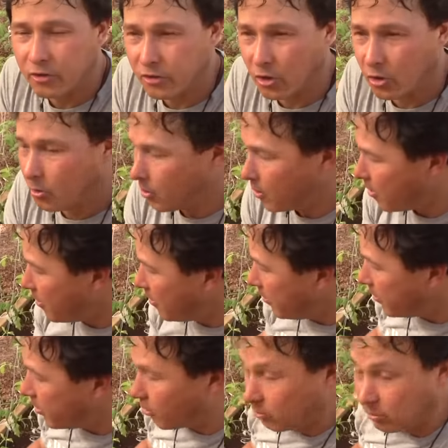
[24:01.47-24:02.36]
So,
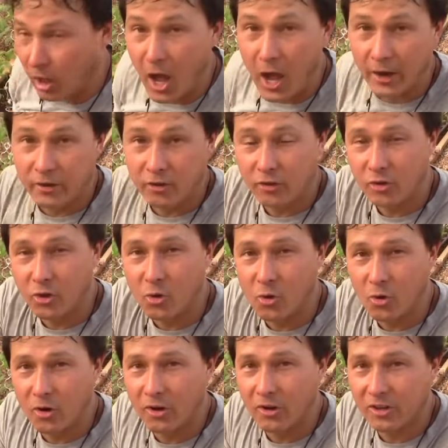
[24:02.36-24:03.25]
you know, lock your
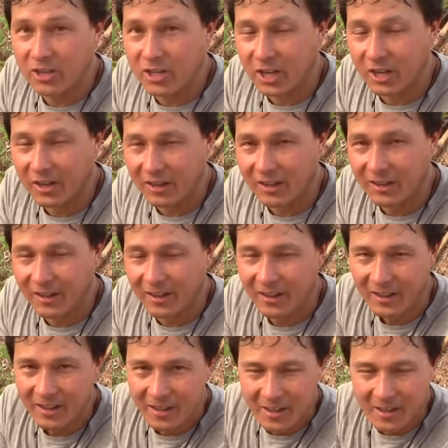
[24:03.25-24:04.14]
doors,
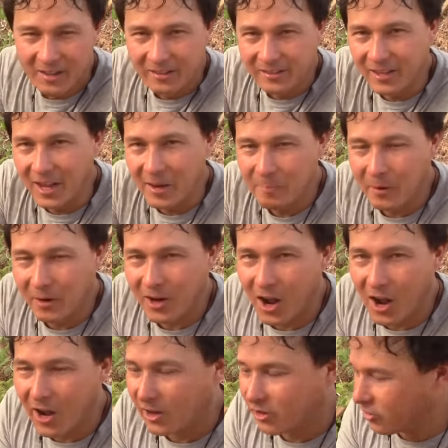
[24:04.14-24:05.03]
take
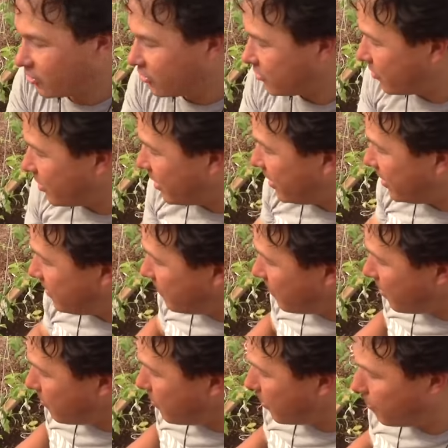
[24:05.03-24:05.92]
precautions, right?
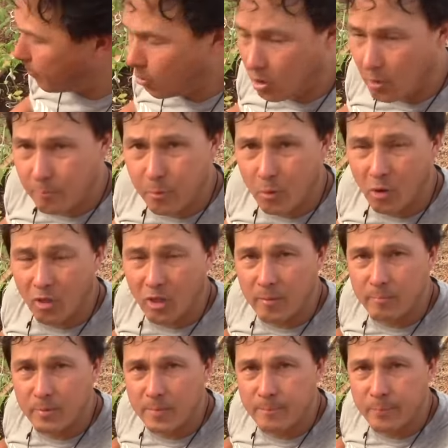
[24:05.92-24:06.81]
But more
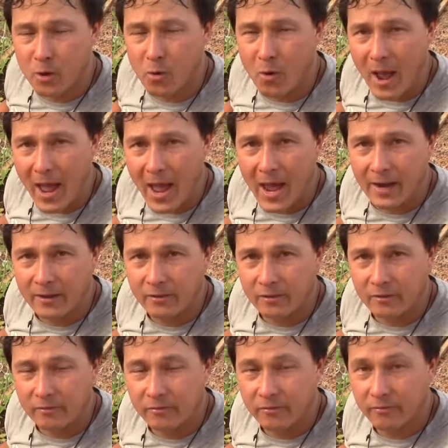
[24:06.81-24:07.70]
importantly, be
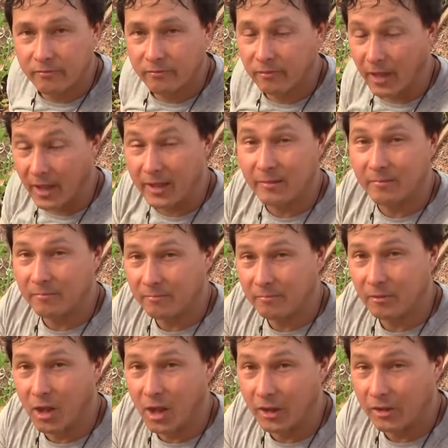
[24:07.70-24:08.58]
proactive, like
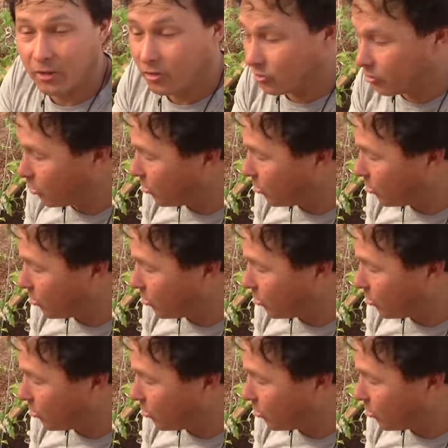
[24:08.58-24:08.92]
locking your